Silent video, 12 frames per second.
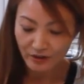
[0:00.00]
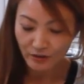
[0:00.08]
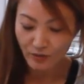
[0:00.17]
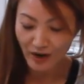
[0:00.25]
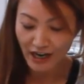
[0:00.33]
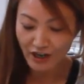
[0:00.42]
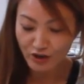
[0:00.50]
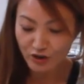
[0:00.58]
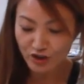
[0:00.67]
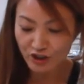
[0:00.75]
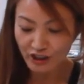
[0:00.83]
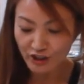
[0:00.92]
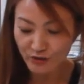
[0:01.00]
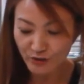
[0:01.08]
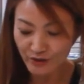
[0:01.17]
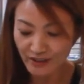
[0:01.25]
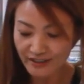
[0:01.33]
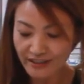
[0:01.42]
What I usually do
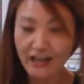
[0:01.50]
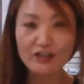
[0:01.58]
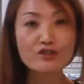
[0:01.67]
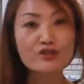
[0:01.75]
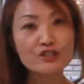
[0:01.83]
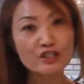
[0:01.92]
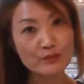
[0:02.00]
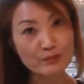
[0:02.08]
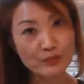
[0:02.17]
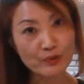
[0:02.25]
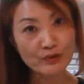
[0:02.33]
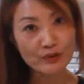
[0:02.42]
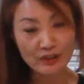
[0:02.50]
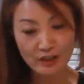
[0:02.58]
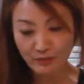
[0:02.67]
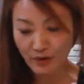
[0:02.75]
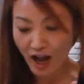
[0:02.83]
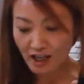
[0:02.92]
is I usually put
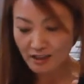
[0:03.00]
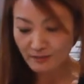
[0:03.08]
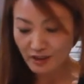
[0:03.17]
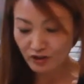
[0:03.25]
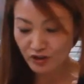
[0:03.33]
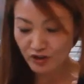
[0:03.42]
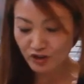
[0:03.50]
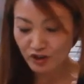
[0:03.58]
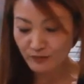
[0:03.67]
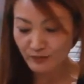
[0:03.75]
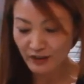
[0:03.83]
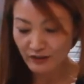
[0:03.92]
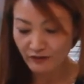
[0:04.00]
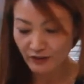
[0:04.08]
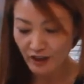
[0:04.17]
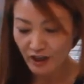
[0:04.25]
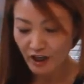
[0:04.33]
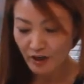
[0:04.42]
approximately 2 scoops
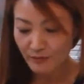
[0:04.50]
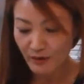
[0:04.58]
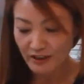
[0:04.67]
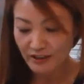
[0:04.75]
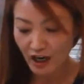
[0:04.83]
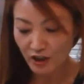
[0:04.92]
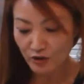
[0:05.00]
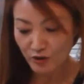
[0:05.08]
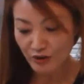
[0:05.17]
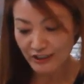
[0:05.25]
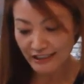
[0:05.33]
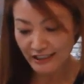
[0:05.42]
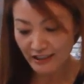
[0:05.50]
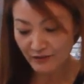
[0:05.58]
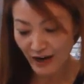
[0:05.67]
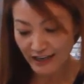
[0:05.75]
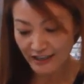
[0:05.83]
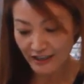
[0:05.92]
of burdock root tea
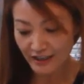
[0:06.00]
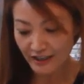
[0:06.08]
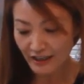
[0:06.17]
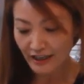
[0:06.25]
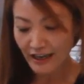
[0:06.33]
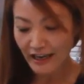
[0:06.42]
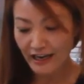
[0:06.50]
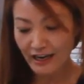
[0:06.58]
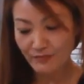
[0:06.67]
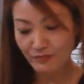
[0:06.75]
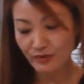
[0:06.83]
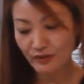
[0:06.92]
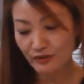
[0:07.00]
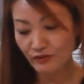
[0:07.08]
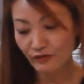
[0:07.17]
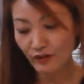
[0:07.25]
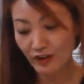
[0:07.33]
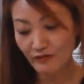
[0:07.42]
right here, and I put
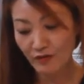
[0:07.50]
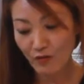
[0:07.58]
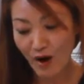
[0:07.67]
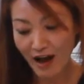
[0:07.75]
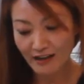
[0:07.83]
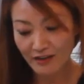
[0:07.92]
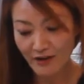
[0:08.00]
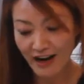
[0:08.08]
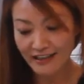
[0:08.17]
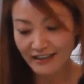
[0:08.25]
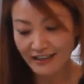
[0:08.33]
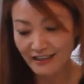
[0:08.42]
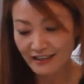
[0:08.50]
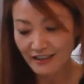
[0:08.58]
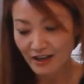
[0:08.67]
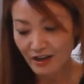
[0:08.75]
full of water right here.